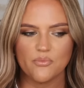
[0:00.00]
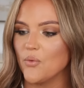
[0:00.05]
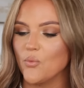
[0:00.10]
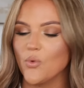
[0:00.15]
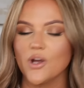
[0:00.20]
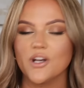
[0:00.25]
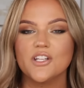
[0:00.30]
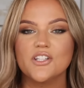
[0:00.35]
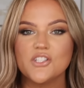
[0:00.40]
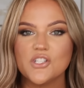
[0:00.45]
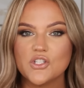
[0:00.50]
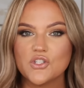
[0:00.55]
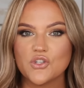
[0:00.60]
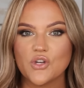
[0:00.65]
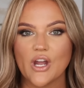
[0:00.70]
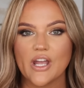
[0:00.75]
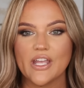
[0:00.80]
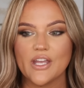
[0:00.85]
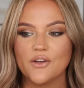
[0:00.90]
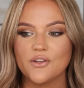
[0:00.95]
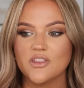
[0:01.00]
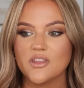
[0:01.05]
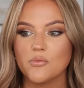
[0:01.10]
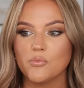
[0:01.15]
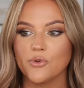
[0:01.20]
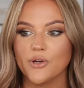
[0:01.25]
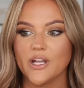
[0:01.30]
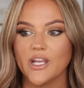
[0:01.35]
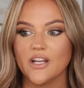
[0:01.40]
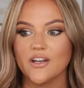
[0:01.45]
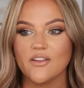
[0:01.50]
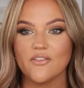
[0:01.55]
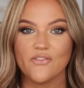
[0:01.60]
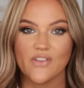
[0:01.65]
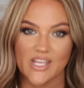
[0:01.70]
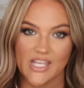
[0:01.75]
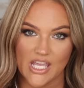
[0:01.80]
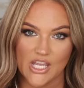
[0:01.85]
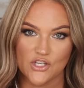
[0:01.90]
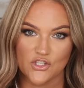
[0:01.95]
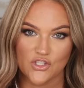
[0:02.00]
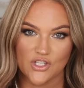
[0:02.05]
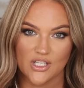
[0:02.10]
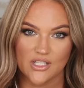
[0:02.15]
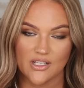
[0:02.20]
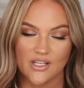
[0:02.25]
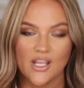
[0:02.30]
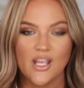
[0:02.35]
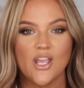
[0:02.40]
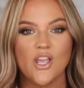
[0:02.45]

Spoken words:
I wanted to try out the brand Vacation,